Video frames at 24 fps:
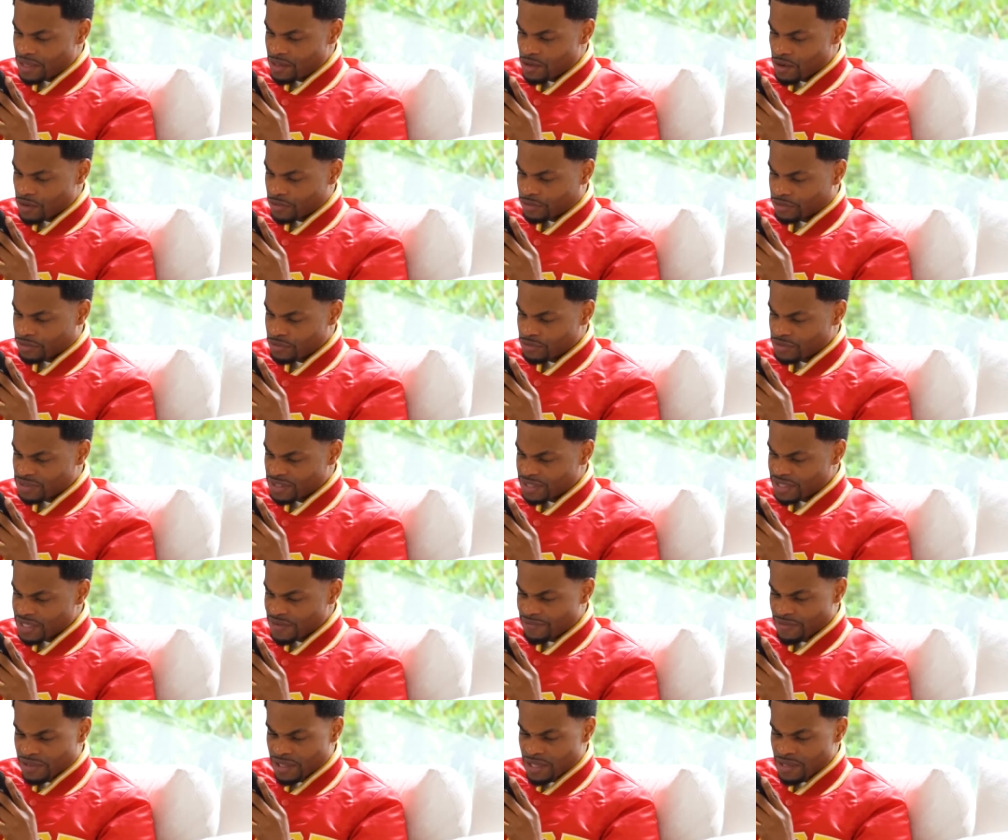go through
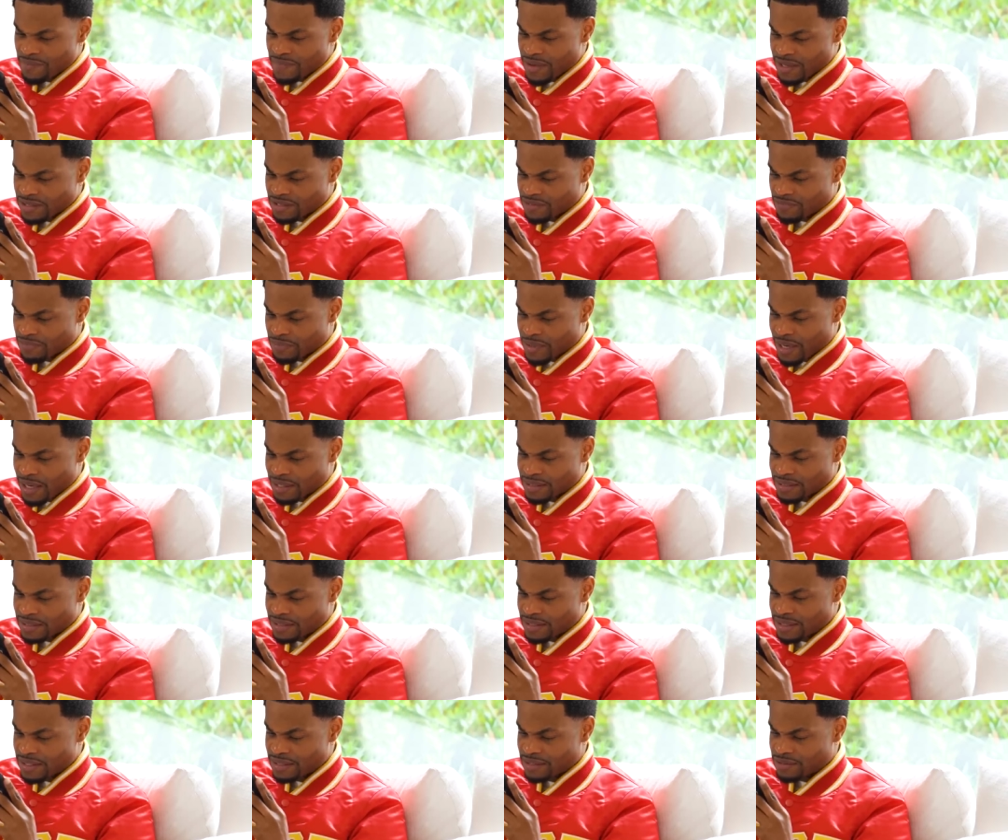significant amounts of
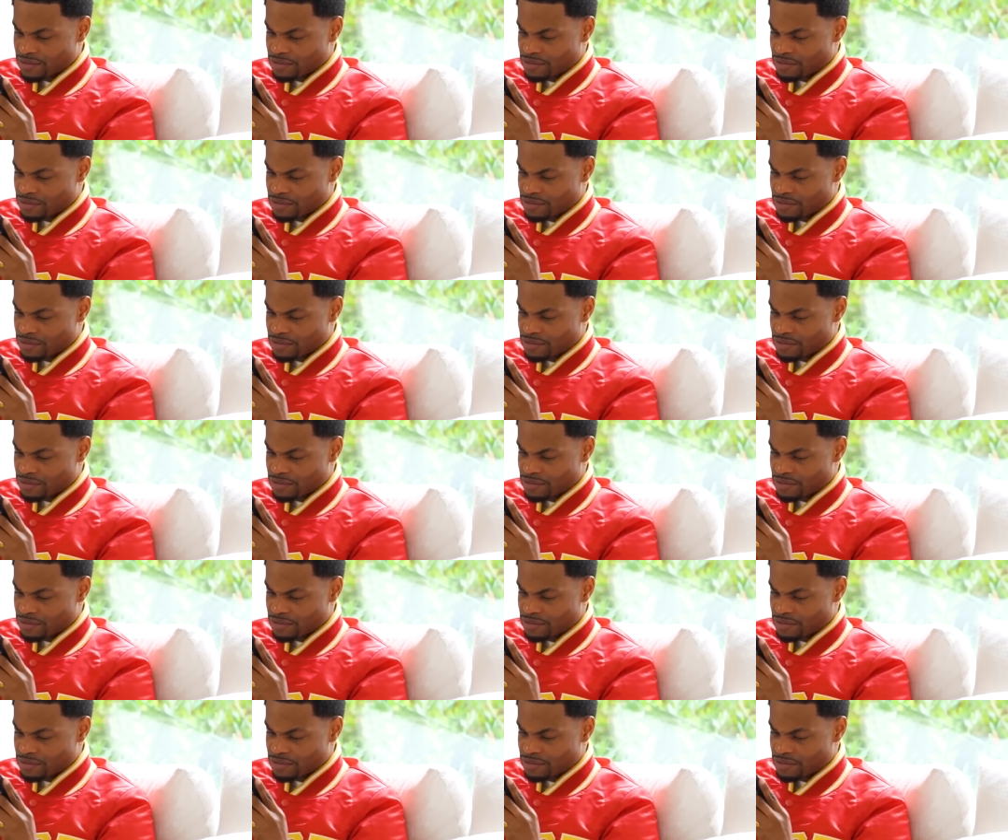processing